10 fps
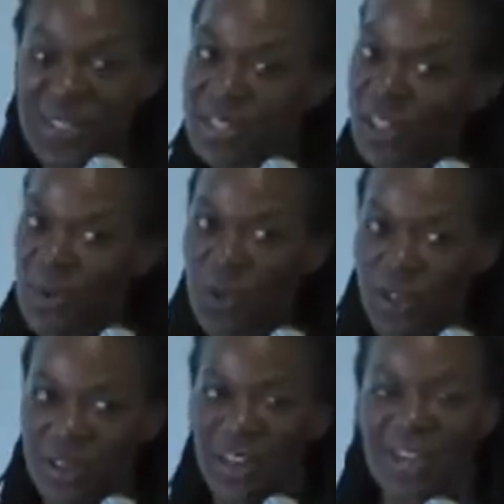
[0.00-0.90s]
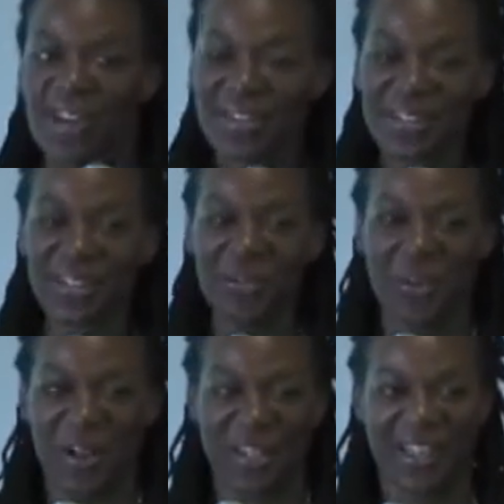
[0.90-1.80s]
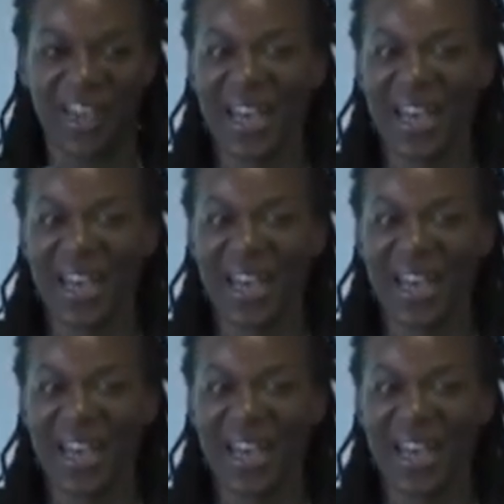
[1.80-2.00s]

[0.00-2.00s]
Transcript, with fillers: This could work. This could work.